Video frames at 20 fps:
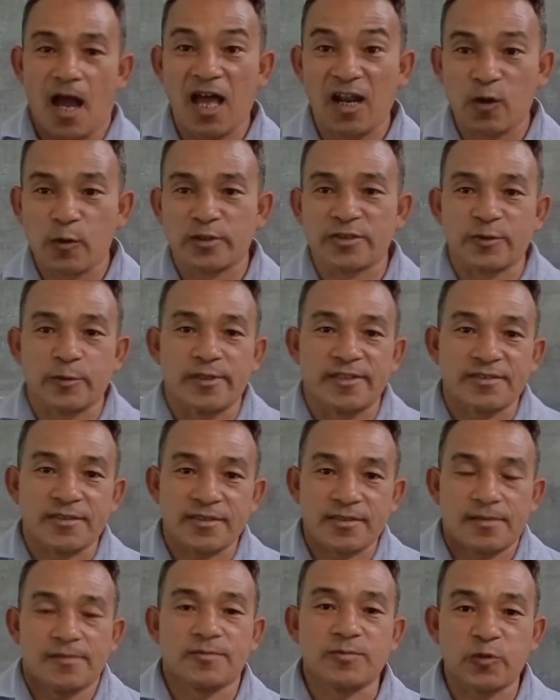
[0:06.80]
Hello
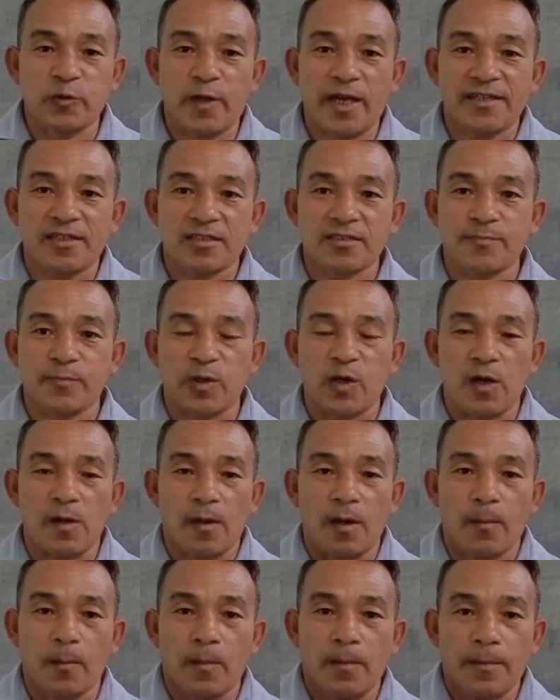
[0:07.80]
students, today this
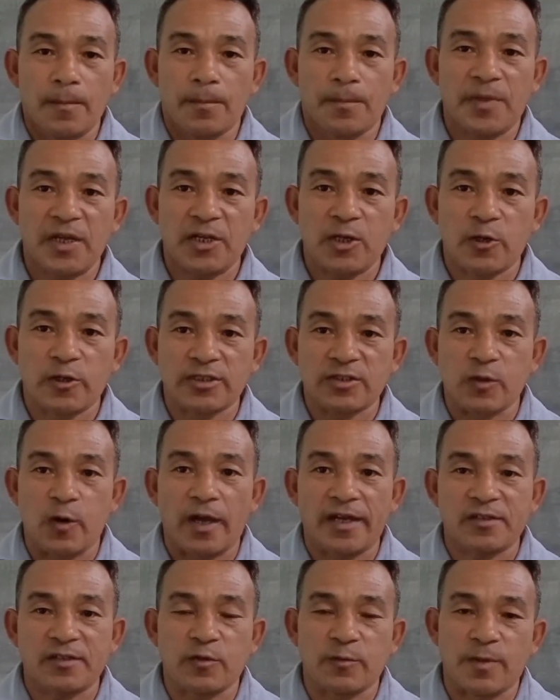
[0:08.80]
video is
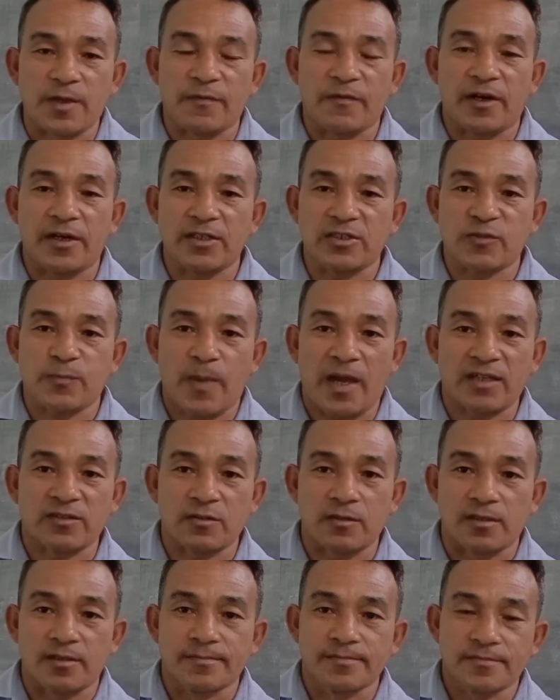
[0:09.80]
going to be very
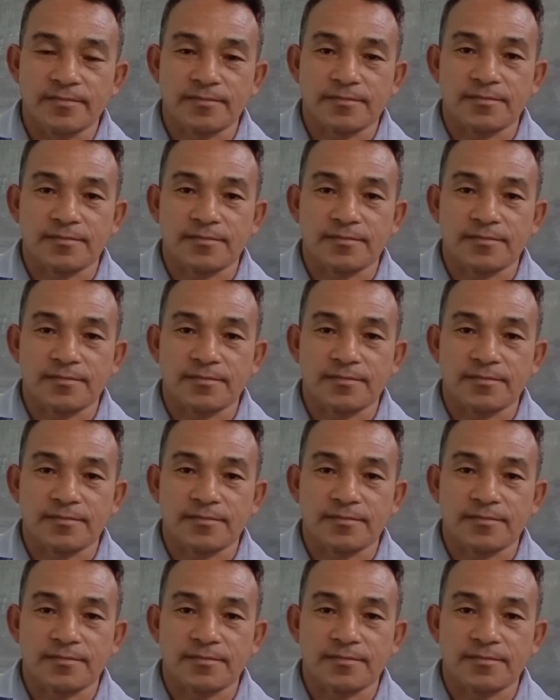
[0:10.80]
special